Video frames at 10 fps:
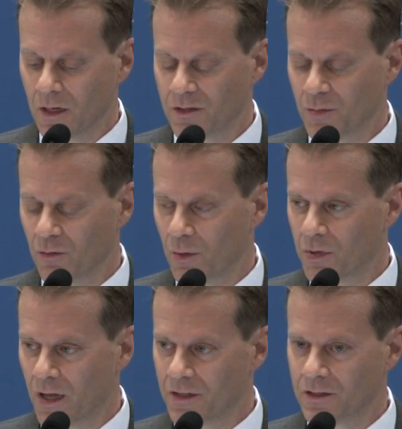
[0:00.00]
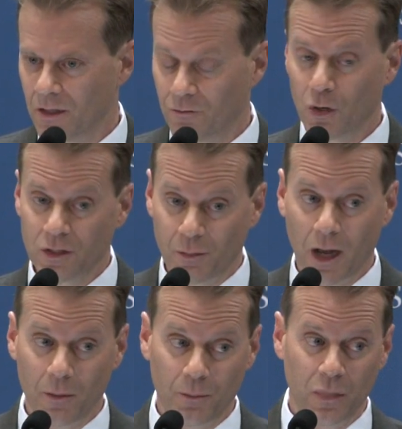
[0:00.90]
And it's been replaced at first
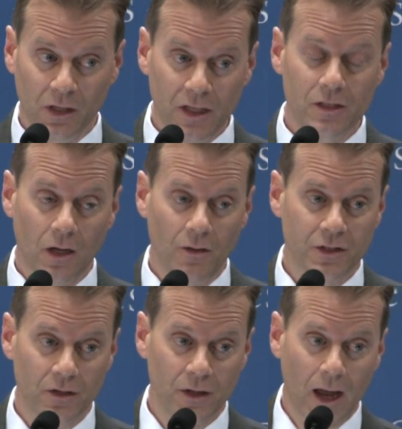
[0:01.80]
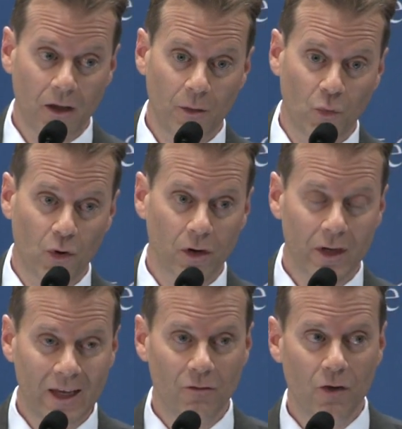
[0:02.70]
by police officer, and now the
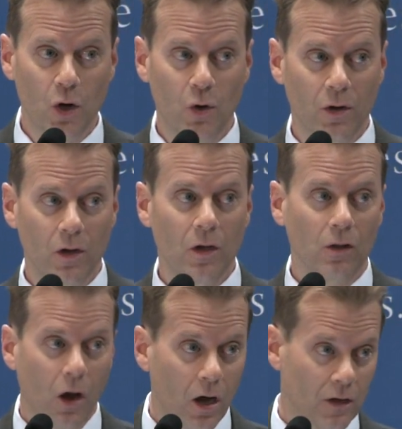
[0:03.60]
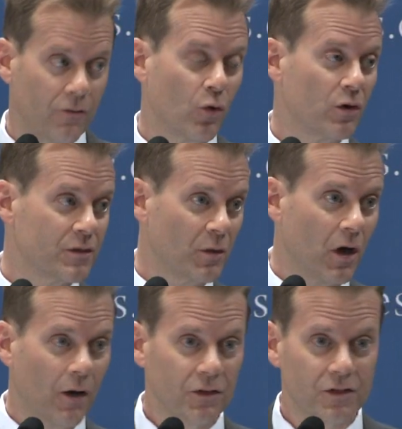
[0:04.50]
more in vogue law
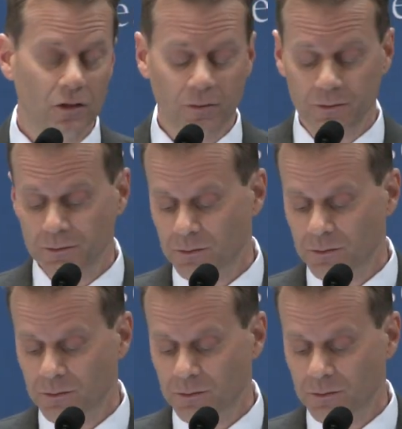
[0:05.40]
enforcement officer.